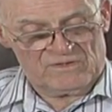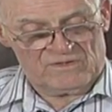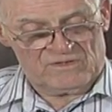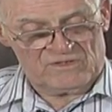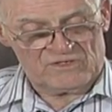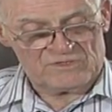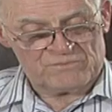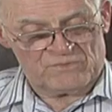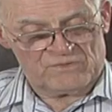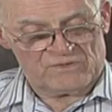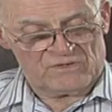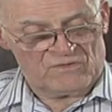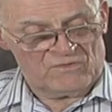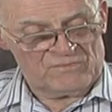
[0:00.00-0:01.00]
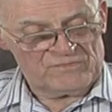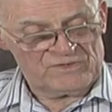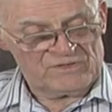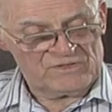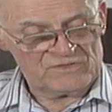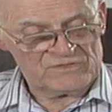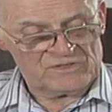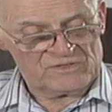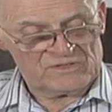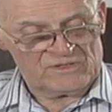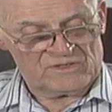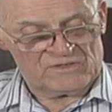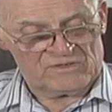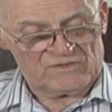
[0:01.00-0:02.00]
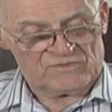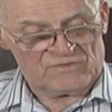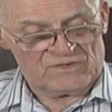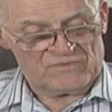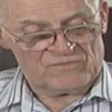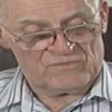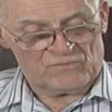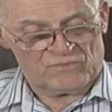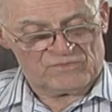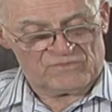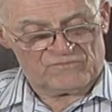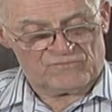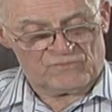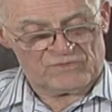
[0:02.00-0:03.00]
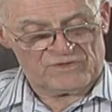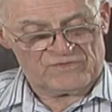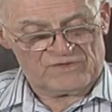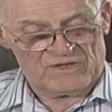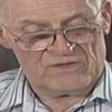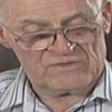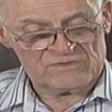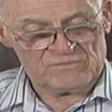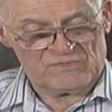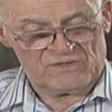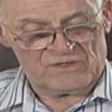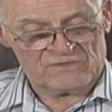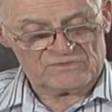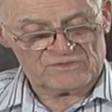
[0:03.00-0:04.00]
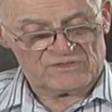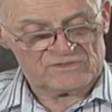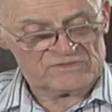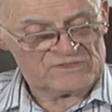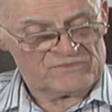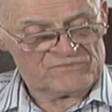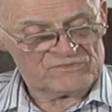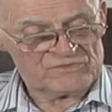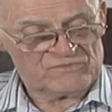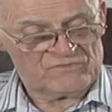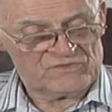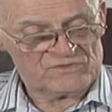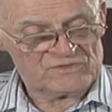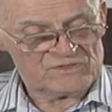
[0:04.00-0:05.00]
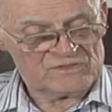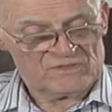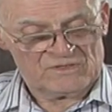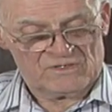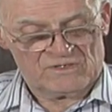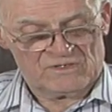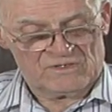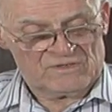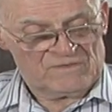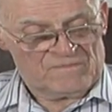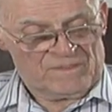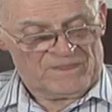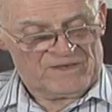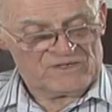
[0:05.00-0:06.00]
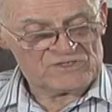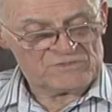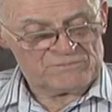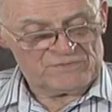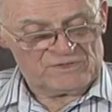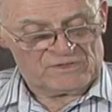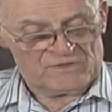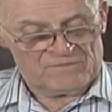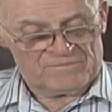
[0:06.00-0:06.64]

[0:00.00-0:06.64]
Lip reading: He spoke at all meetings he attended. He traveled more than 40,000 miles in his efforts to visit and speak.